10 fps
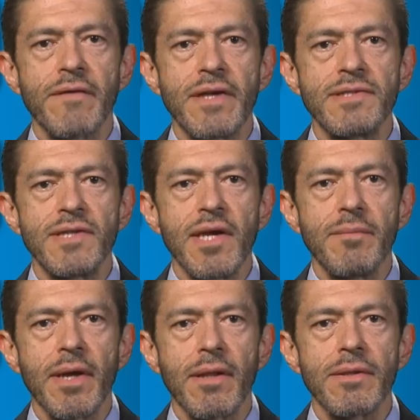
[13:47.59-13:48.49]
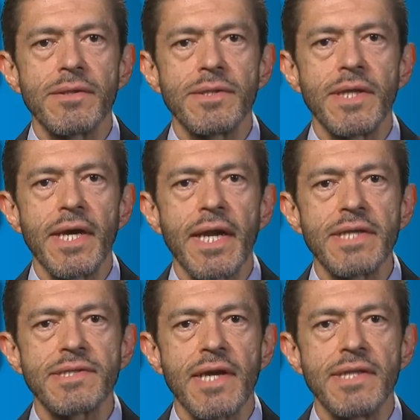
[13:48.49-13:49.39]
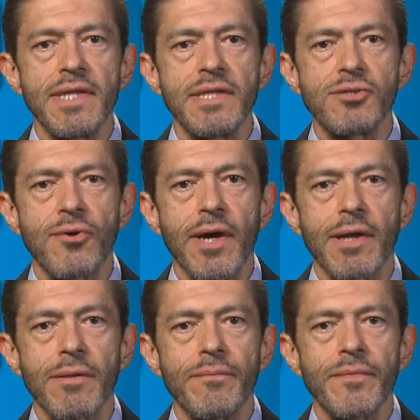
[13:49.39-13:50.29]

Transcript: phase CML, the ENESTnd trial.